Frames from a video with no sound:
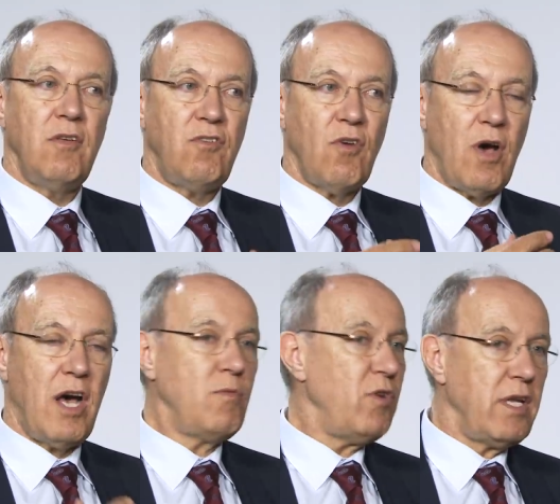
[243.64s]
So
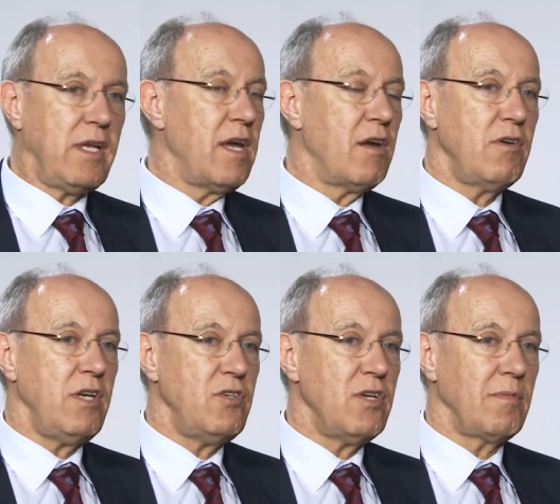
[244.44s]
I would
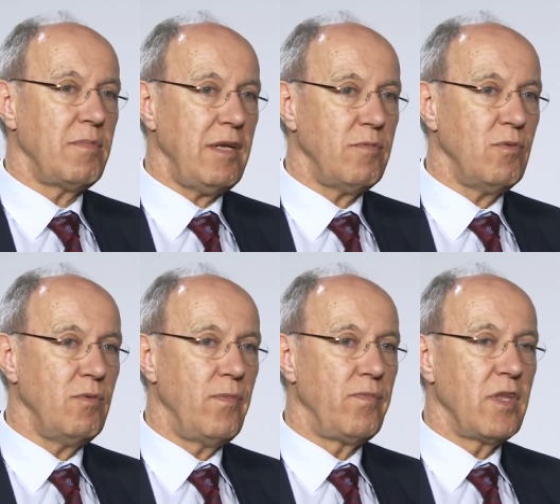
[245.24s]
encourage young people